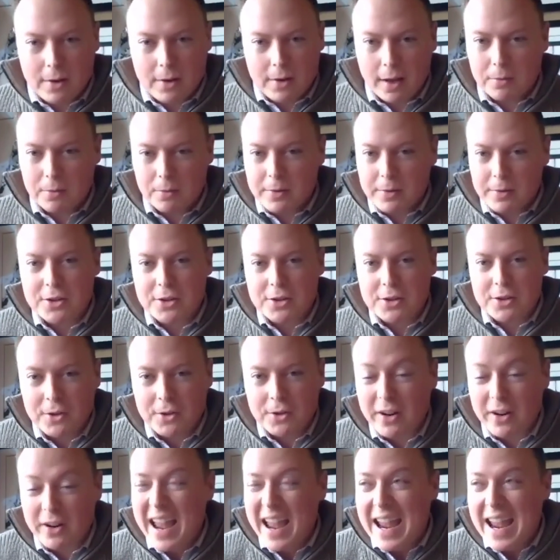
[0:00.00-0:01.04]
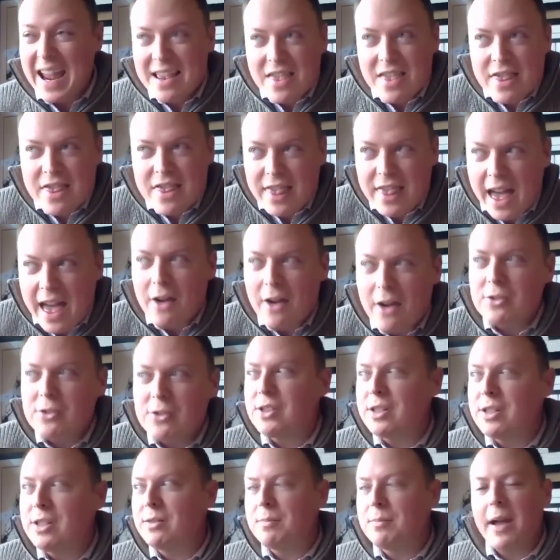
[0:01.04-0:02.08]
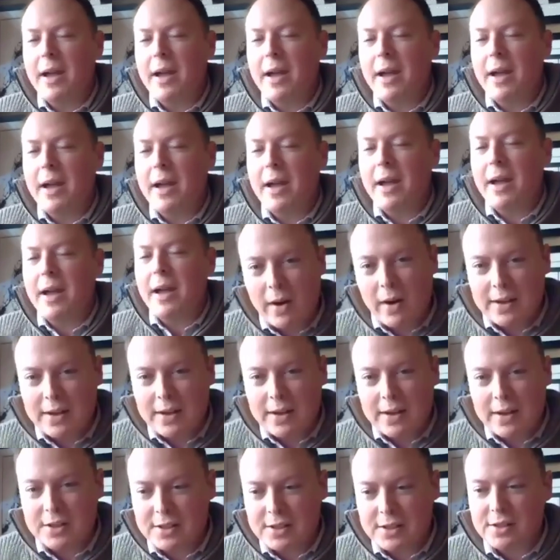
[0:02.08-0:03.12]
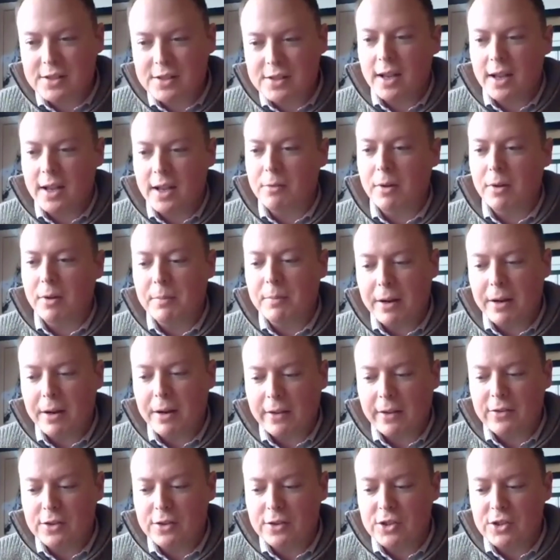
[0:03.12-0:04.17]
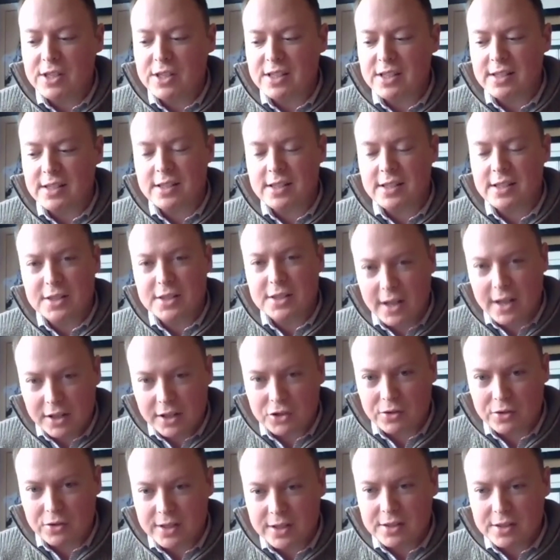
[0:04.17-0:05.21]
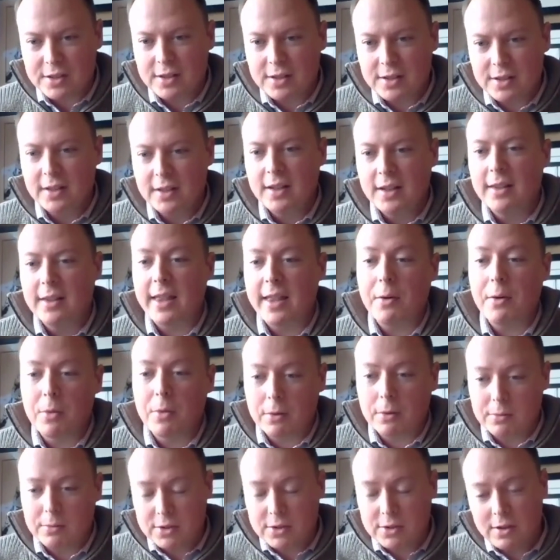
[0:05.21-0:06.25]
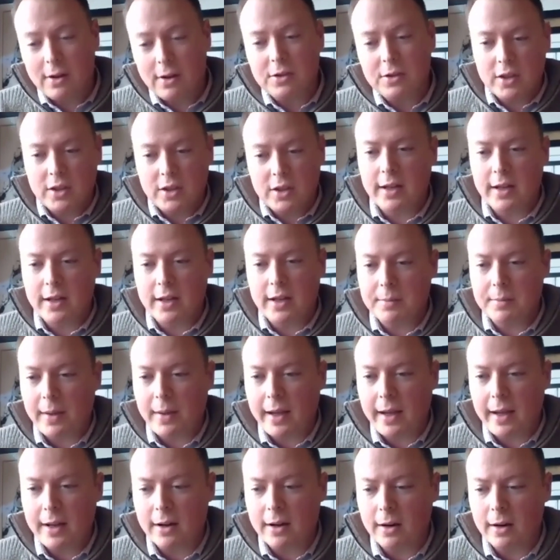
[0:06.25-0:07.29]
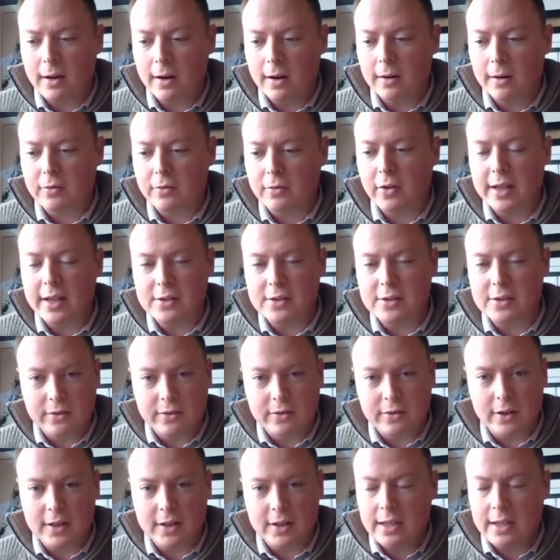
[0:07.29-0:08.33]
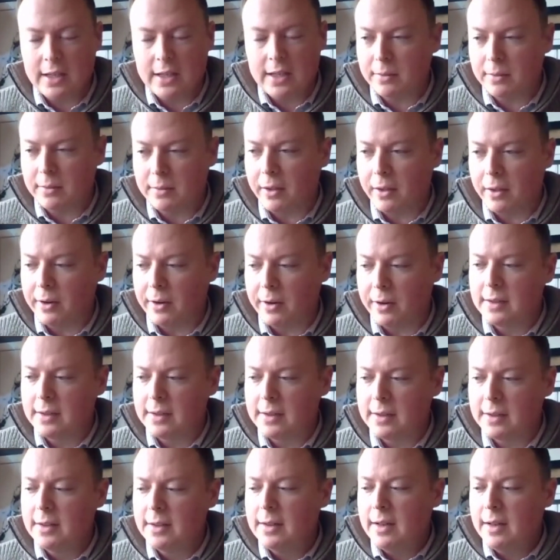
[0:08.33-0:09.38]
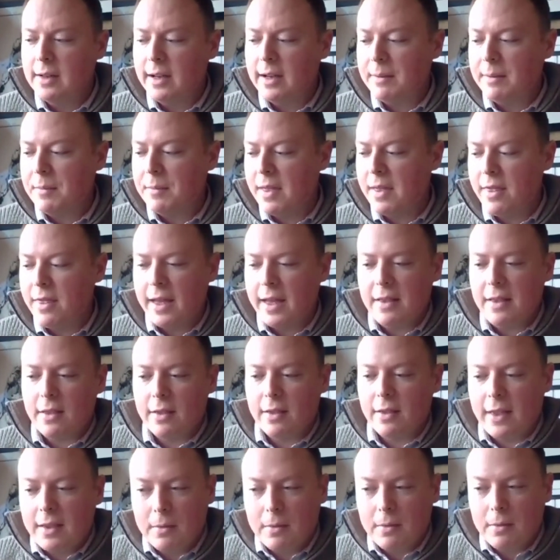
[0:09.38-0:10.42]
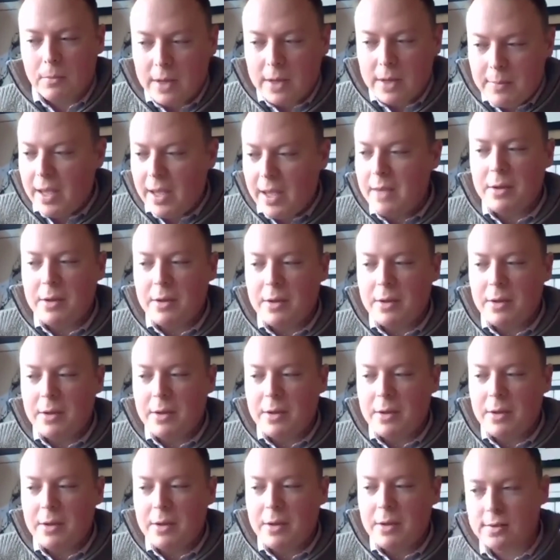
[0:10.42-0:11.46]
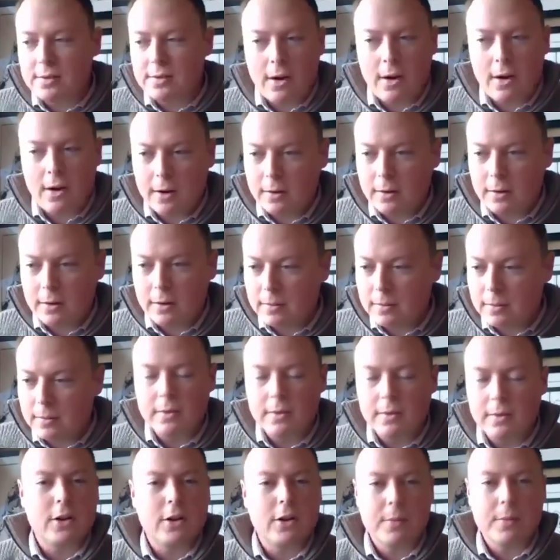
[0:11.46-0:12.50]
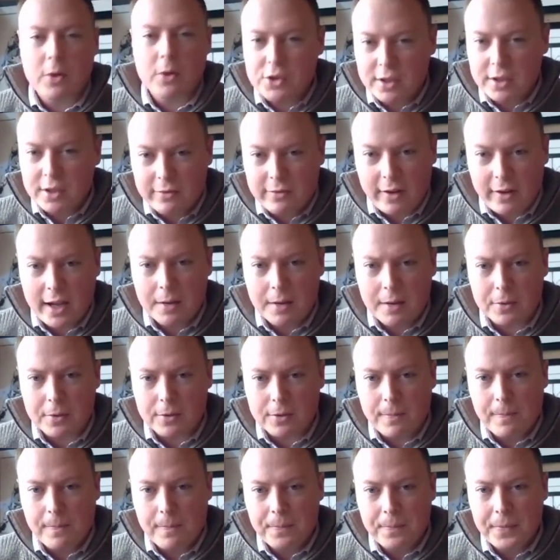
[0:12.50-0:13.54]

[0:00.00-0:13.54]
research on over 8,000 microenterprises run by refugees in 6 countries. That work was largely done by our friends over at Kiva, by the way. Mm-hmm. That repayment rates are commercially viable